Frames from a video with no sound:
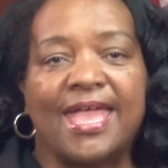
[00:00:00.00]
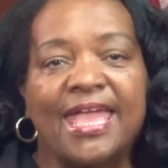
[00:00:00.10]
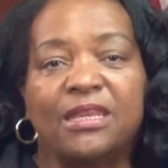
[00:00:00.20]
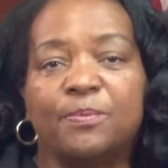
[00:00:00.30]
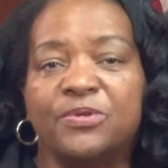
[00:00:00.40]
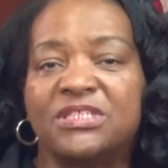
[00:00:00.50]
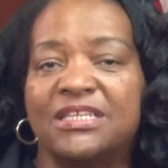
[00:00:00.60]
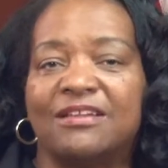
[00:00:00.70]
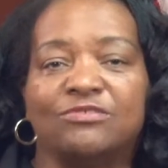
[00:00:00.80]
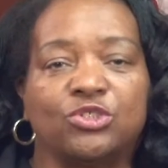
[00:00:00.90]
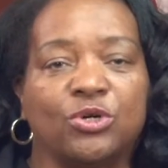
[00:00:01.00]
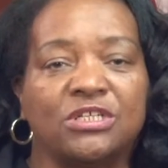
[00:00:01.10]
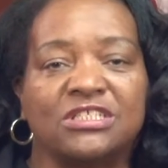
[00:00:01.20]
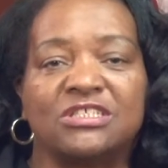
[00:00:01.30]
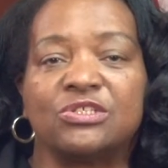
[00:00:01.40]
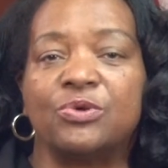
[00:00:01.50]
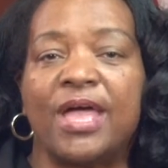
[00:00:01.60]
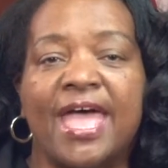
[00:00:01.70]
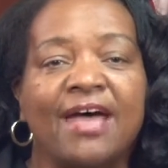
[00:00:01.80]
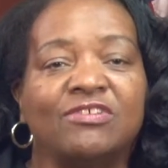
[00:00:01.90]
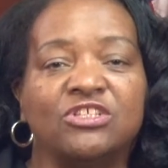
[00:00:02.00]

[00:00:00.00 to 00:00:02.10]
80% of Georgians who have